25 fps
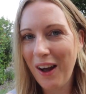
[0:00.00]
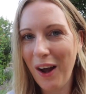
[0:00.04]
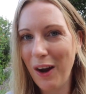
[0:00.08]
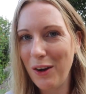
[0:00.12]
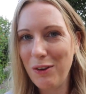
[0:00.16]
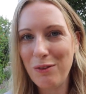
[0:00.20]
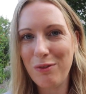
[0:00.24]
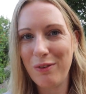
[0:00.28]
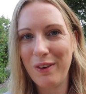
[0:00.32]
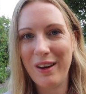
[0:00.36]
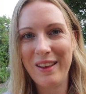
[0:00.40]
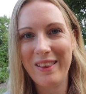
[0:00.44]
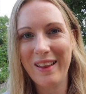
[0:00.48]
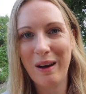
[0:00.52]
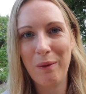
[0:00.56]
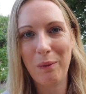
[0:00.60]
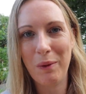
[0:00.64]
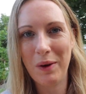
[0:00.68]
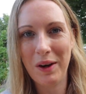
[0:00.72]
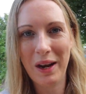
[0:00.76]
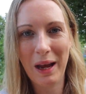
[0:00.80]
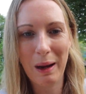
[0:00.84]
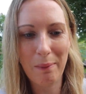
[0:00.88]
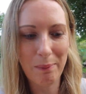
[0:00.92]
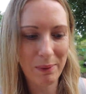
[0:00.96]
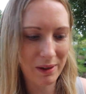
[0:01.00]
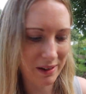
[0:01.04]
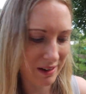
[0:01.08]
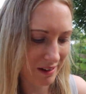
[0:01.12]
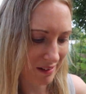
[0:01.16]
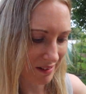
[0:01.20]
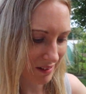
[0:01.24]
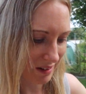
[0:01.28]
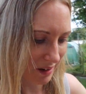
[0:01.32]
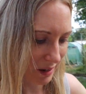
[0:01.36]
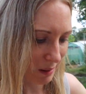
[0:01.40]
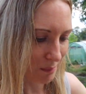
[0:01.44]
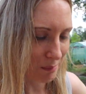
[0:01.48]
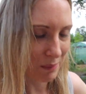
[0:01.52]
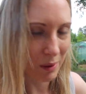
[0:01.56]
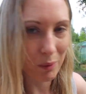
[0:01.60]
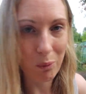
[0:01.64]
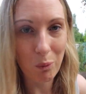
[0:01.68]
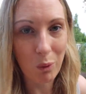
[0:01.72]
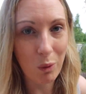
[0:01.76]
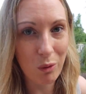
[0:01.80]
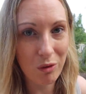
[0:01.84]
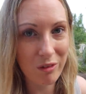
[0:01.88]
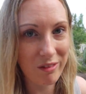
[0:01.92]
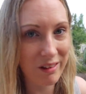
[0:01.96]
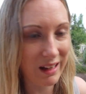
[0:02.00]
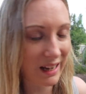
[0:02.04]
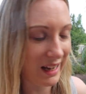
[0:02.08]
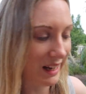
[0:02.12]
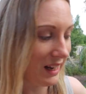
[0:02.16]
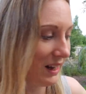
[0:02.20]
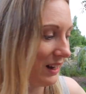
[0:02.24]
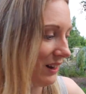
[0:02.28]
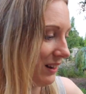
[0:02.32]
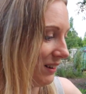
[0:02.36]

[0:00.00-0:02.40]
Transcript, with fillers: Hopefully that won't happen this time, but we'll see.